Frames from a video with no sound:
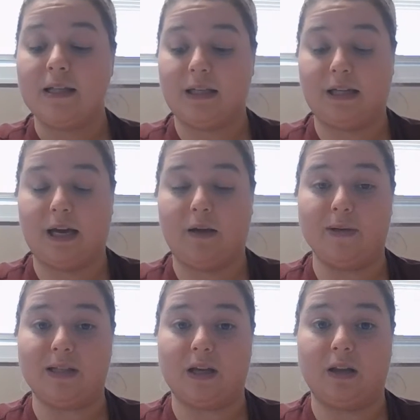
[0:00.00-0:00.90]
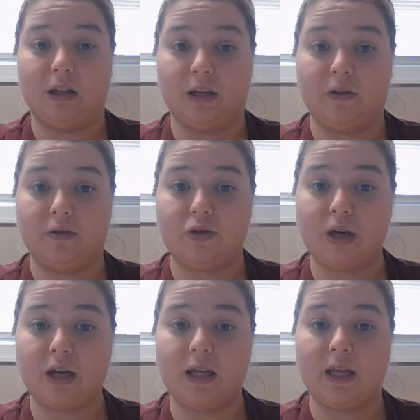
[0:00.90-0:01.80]
Today was a little
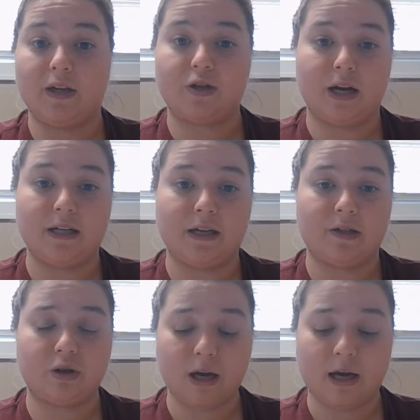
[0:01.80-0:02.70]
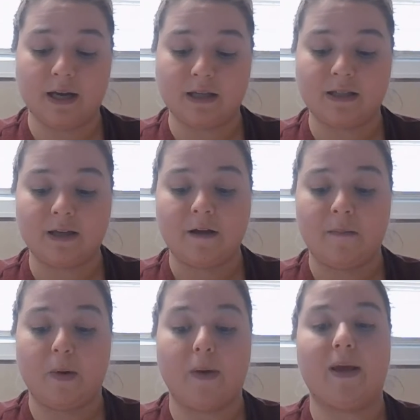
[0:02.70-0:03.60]
tricky. They tried to trick us
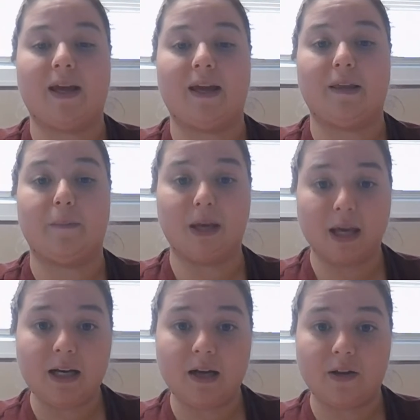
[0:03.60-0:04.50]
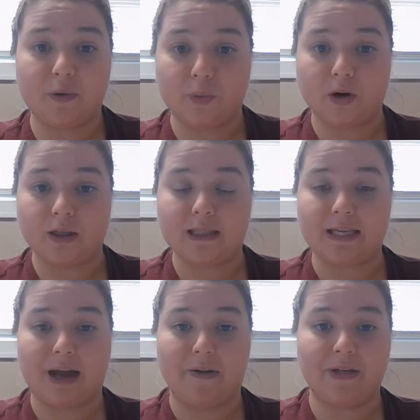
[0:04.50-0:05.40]
by making the beginning of the word
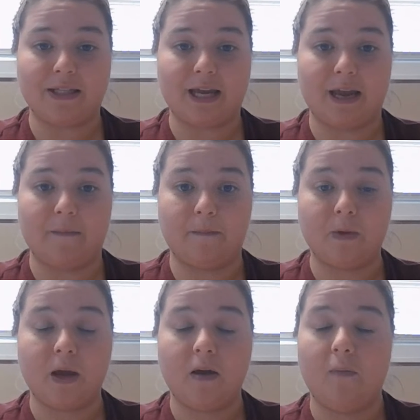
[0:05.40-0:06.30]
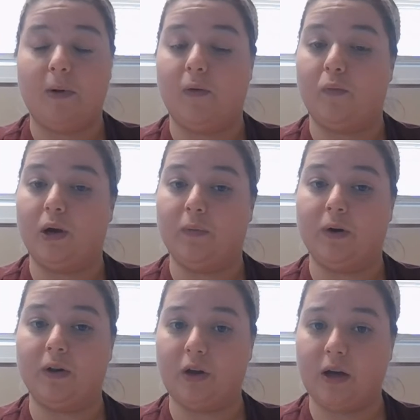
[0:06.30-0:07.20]
sound the same. But when
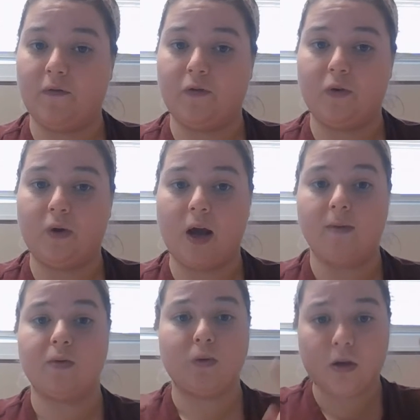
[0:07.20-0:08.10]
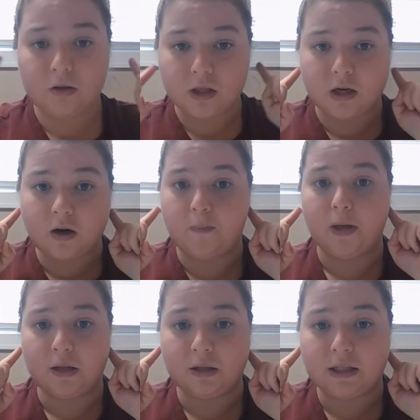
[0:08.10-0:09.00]
we're looking for rhymes, we're using our
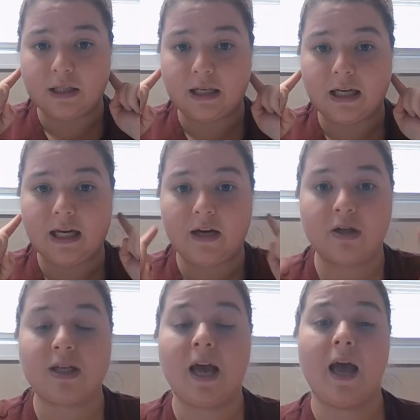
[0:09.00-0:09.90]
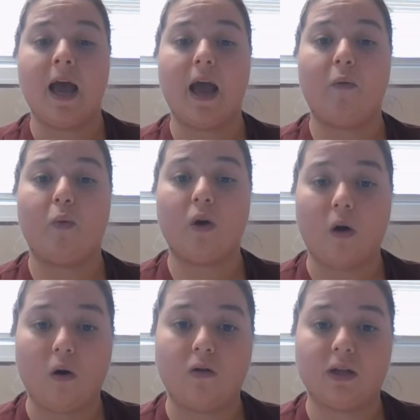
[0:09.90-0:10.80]
big listening ears and
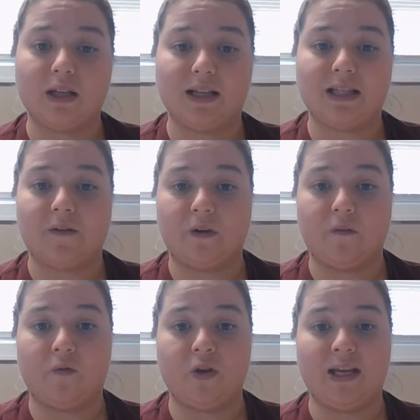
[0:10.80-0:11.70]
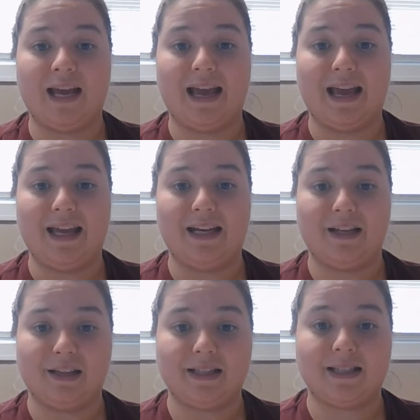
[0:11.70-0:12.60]
we're only listening for the end
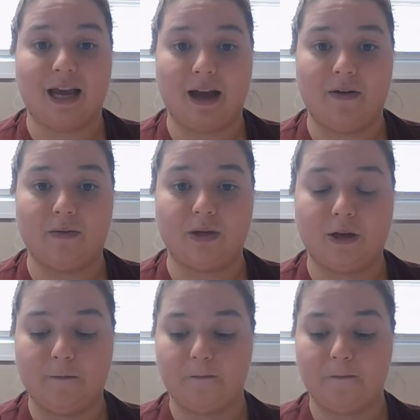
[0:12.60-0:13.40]
of the sound.